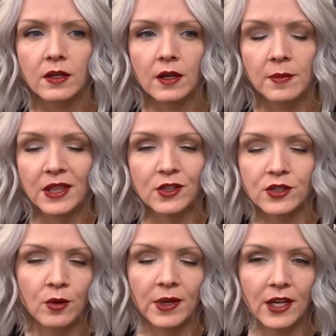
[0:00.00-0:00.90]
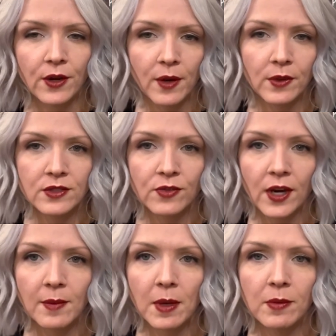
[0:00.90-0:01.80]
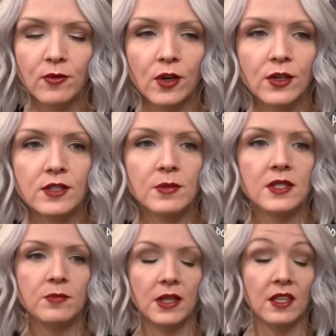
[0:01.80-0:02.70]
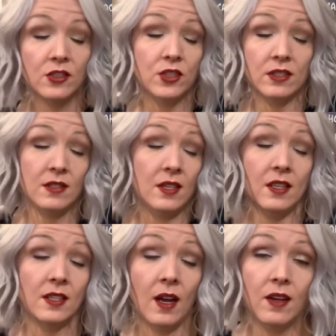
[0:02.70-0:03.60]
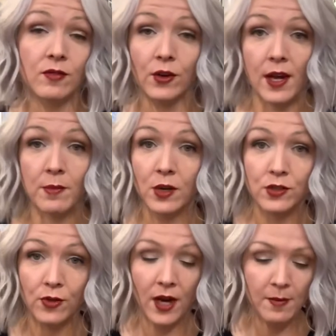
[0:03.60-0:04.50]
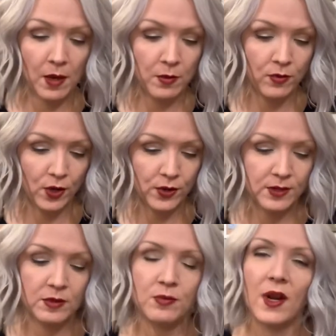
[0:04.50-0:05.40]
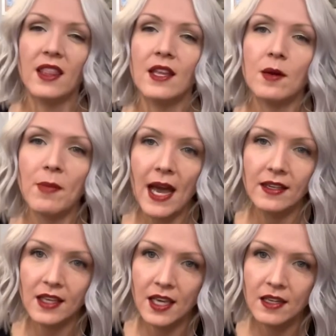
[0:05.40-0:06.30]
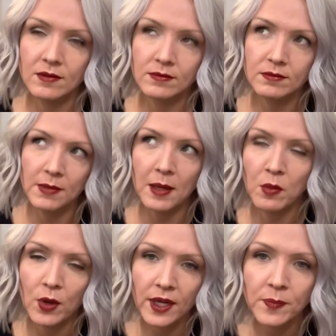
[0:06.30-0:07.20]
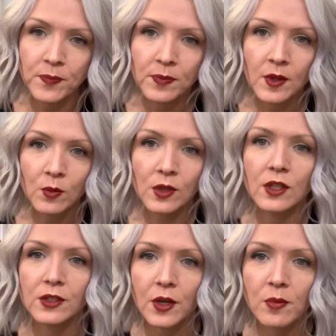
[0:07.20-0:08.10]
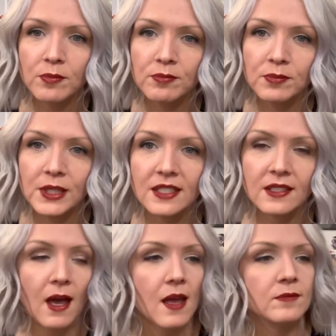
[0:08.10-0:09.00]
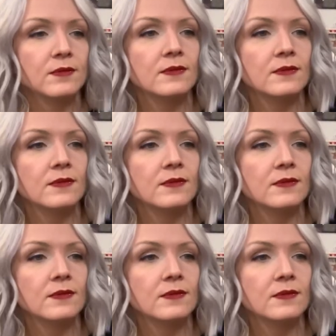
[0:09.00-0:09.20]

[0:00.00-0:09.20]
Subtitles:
I mean, there's so many great ones for Nightmare Before Christmas, but there's just a ton of great merch for Nightmare Before Christmas. But I think Bat Kid, Bat Boy would look dope with this guy.